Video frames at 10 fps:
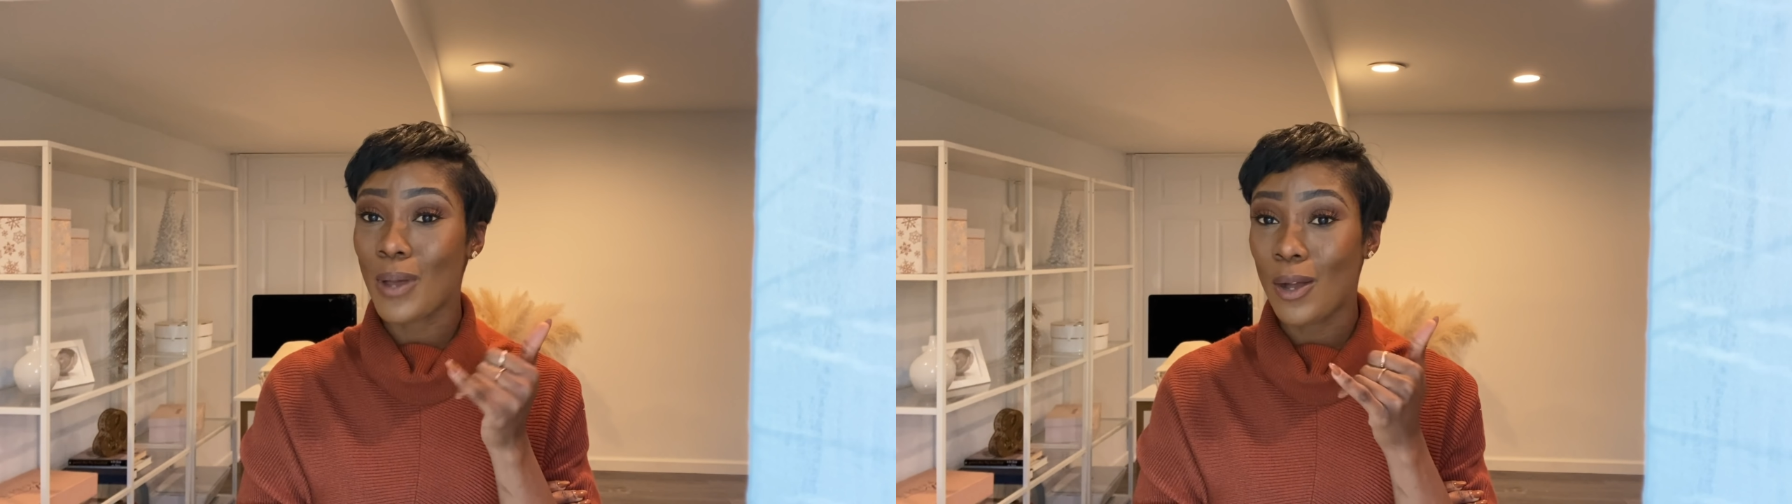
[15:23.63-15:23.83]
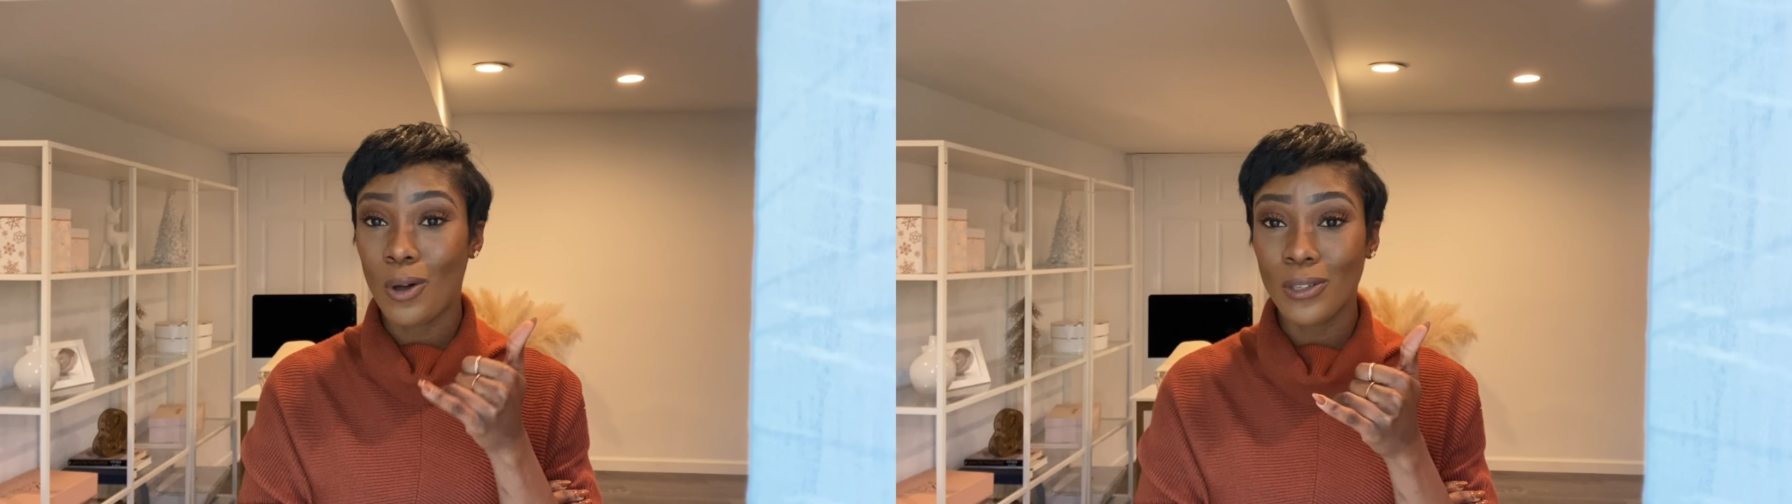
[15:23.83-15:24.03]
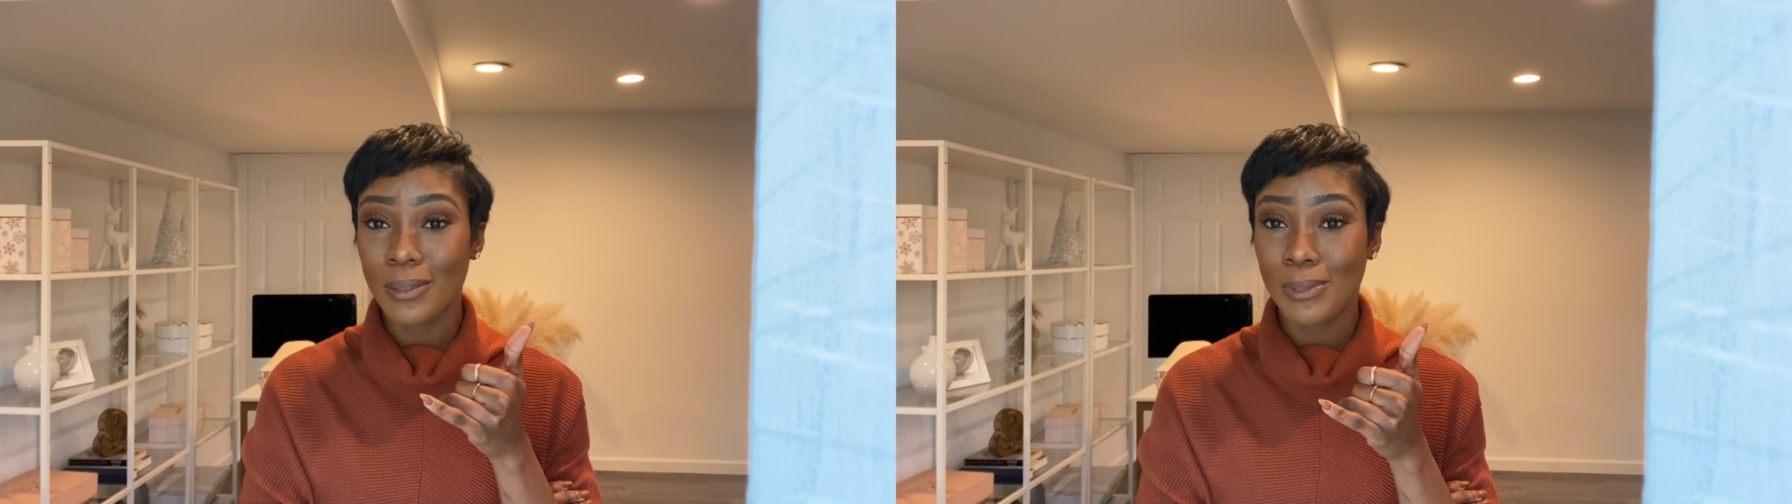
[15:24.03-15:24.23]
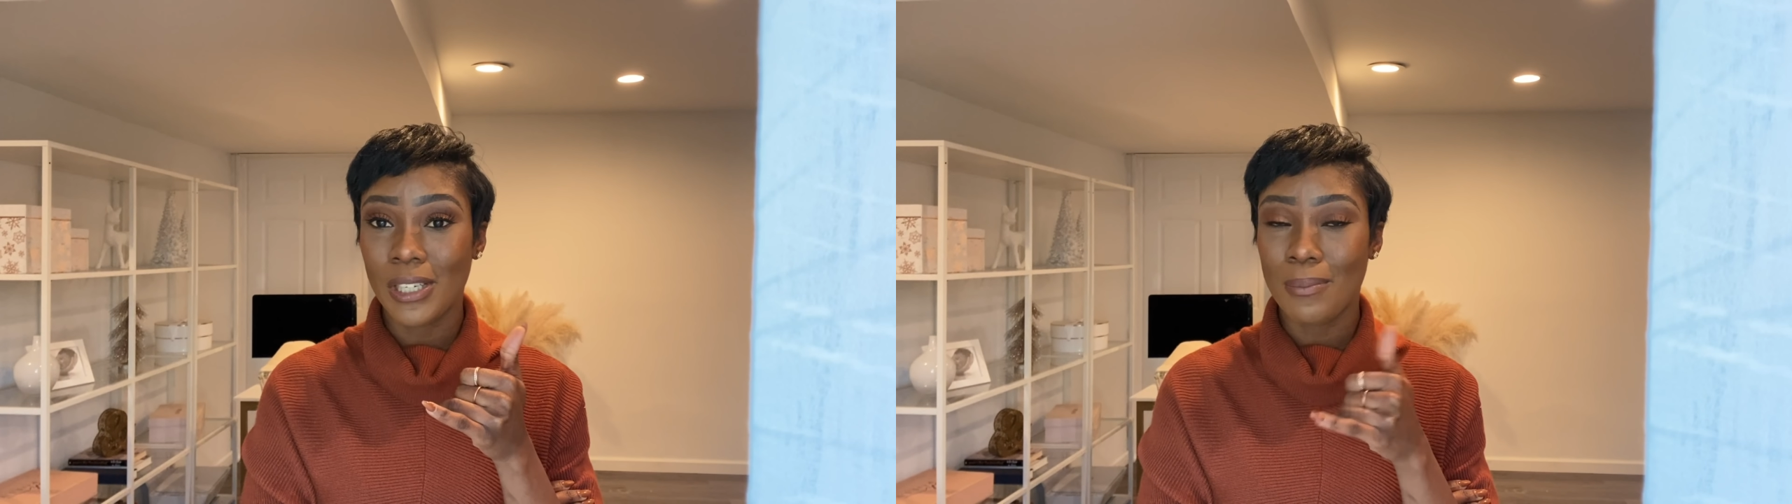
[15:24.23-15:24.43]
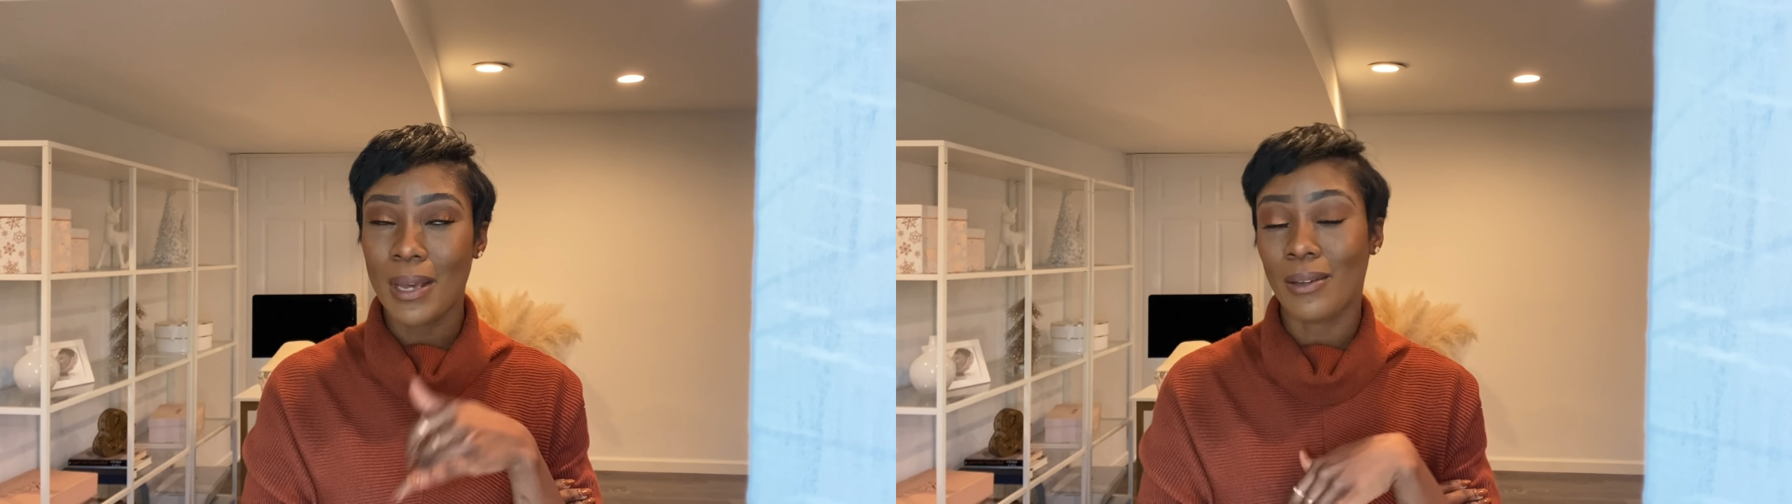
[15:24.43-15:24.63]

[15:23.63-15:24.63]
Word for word: I called up Jamie.